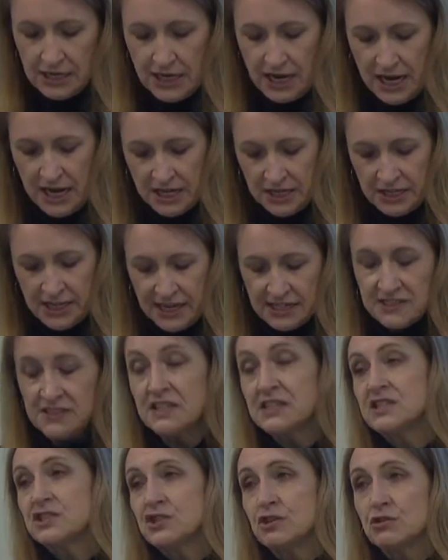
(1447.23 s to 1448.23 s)
And that
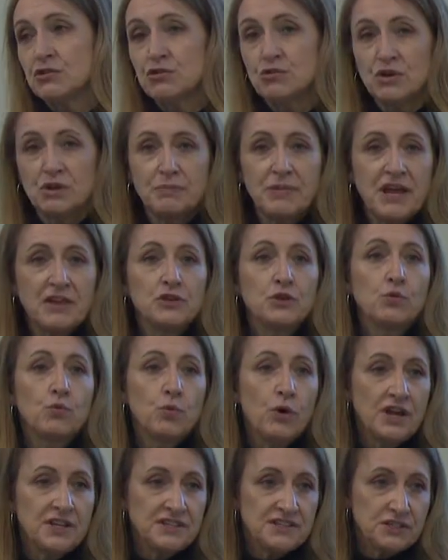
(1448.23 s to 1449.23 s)
sister, who had been the
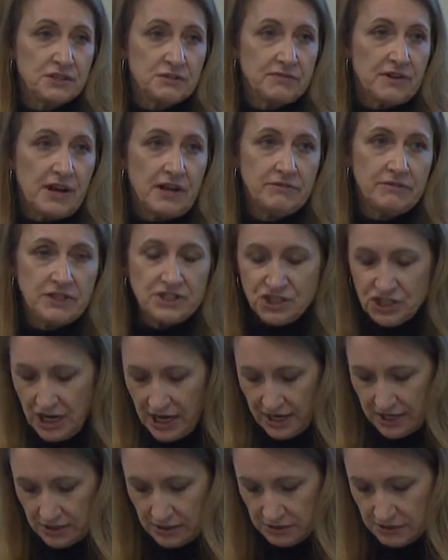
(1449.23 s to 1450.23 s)
one surviving
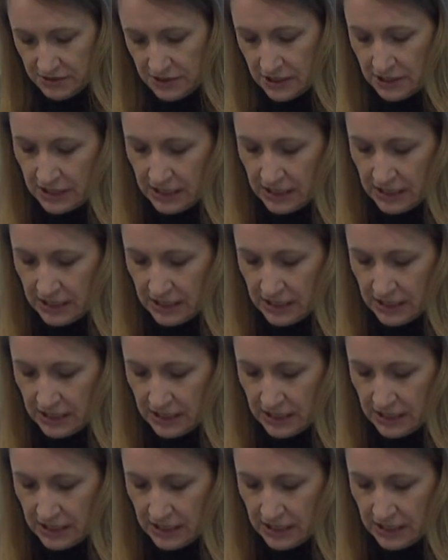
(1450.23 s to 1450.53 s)
child,